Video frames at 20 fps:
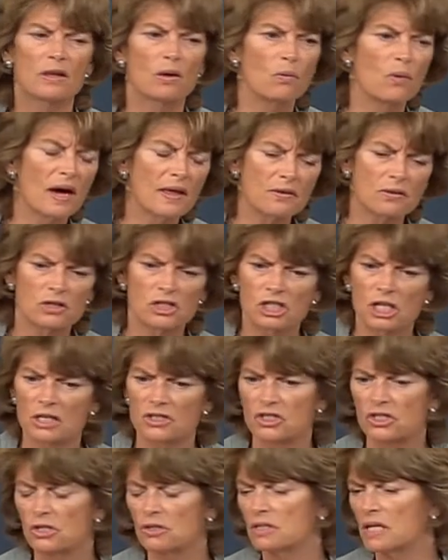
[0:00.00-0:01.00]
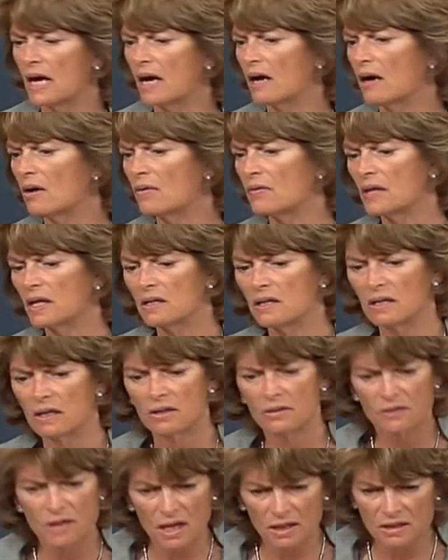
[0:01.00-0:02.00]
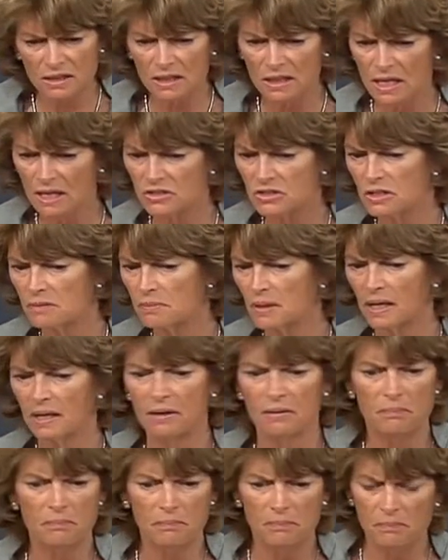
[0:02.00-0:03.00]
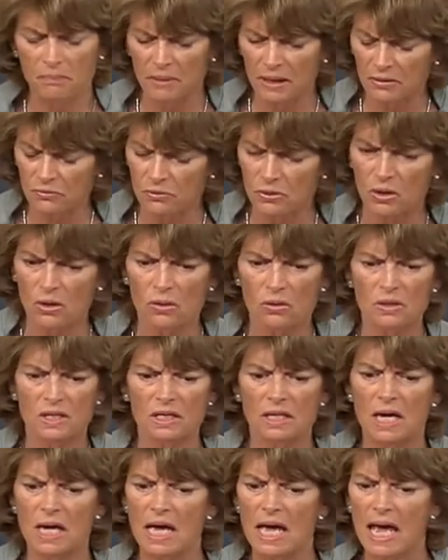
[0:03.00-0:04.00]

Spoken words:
that weather shuts you down, that you're not connected by road.